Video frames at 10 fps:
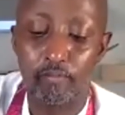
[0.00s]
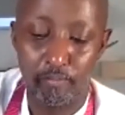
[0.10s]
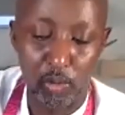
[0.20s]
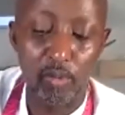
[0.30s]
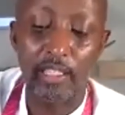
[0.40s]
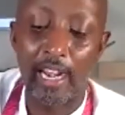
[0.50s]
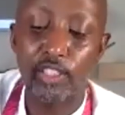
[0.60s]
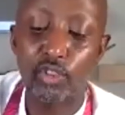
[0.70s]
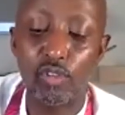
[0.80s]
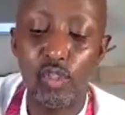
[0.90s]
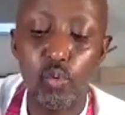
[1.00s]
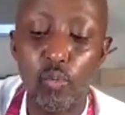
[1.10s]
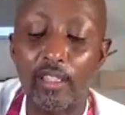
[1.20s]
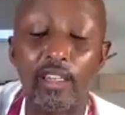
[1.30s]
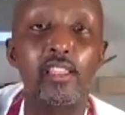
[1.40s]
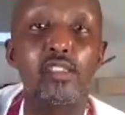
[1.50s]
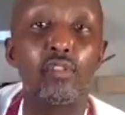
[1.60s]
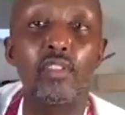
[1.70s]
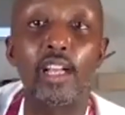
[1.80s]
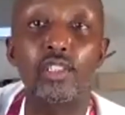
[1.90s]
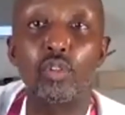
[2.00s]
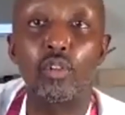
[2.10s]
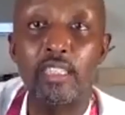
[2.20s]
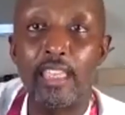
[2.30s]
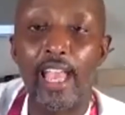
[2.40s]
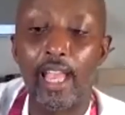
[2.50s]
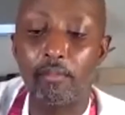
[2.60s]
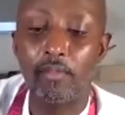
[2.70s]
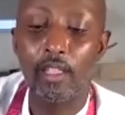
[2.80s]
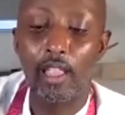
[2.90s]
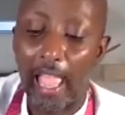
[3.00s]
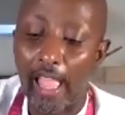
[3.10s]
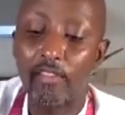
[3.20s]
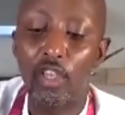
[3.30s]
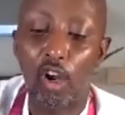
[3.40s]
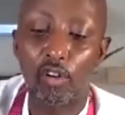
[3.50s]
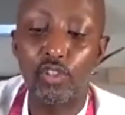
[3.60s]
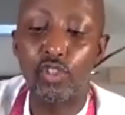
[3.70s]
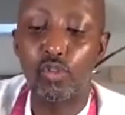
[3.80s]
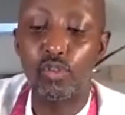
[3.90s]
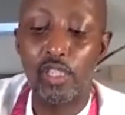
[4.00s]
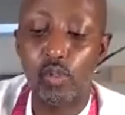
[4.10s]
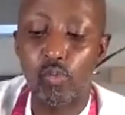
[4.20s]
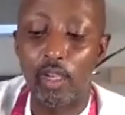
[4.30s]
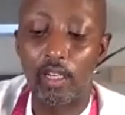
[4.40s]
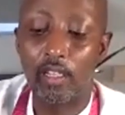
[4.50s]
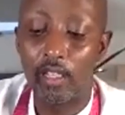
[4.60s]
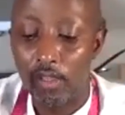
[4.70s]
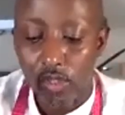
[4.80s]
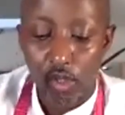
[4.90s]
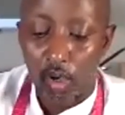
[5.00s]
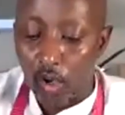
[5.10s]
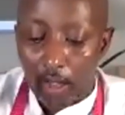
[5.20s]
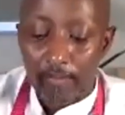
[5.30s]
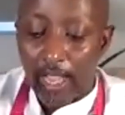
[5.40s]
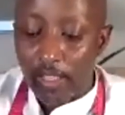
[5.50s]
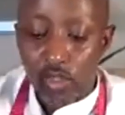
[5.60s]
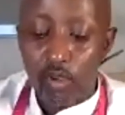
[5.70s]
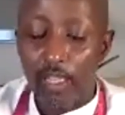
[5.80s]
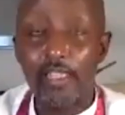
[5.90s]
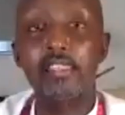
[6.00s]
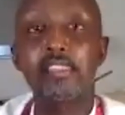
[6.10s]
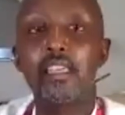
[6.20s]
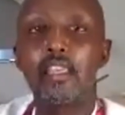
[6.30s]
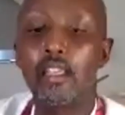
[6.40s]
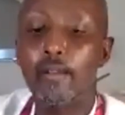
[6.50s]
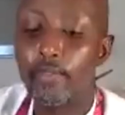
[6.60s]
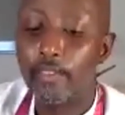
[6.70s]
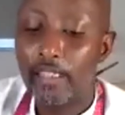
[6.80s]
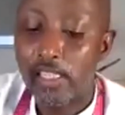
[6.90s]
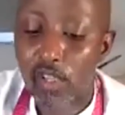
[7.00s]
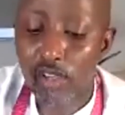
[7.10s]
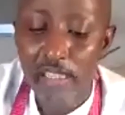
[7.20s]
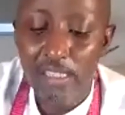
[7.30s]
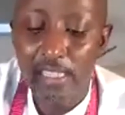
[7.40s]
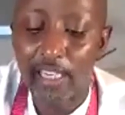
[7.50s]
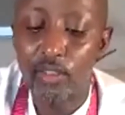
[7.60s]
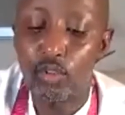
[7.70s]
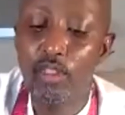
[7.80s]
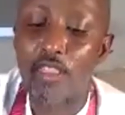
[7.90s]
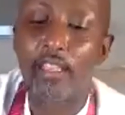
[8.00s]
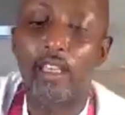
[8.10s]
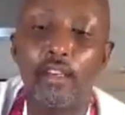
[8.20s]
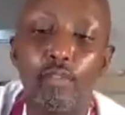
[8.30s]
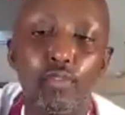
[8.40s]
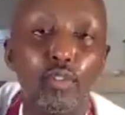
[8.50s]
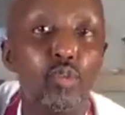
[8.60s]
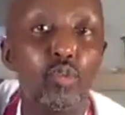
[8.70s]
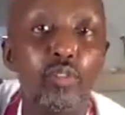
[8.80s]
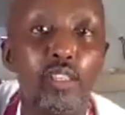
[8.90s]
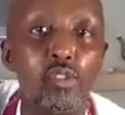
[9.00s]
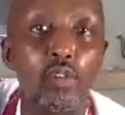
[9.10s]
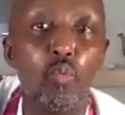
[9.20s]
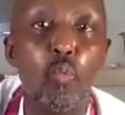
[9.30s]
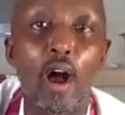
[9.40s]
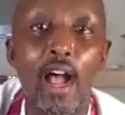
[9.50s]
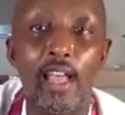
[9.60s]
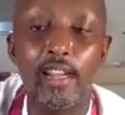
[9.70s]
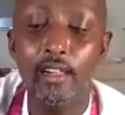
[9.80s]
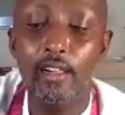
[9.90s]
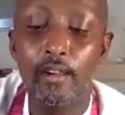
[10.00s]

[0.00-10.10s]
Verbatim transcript: between the natural sweetness of the actual yam and the mm. oranges as well. So as you can see, the sauce is starting to thicken for two reasons. One,